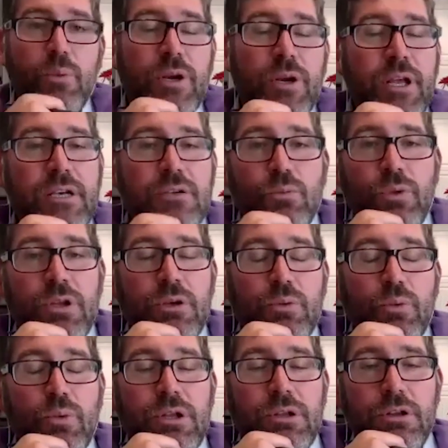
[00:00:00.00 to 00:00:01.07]
What do you guys? What do you?
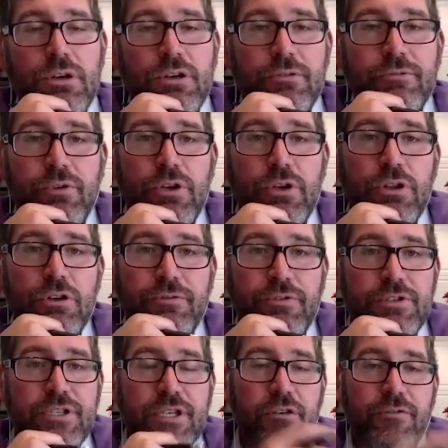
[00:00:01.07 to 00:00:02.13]
What are you looking for? Are you looking for
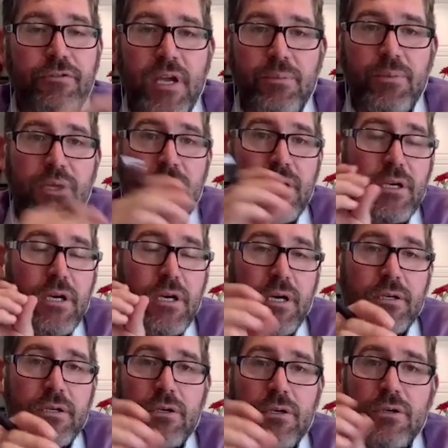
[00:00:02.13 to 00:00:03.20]
single family
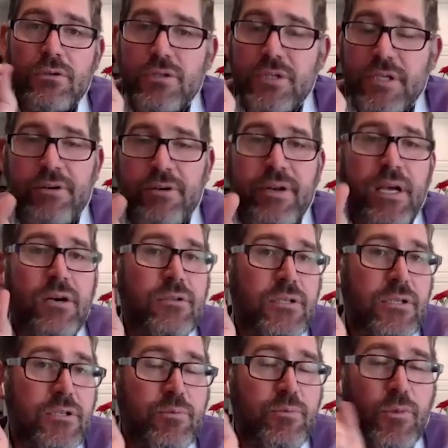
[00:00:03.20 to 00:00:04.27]
condos,
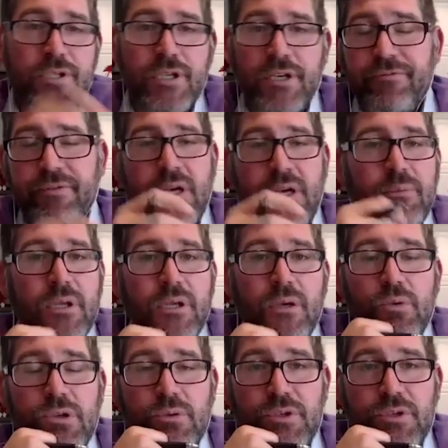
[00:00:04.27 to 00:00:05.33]
townhouses, multifamily?
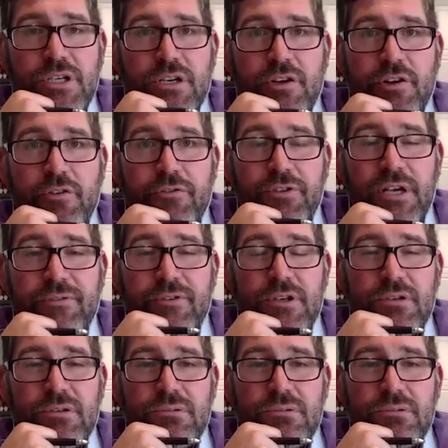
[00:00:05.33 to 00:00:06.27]
What, what's kind of your flavor?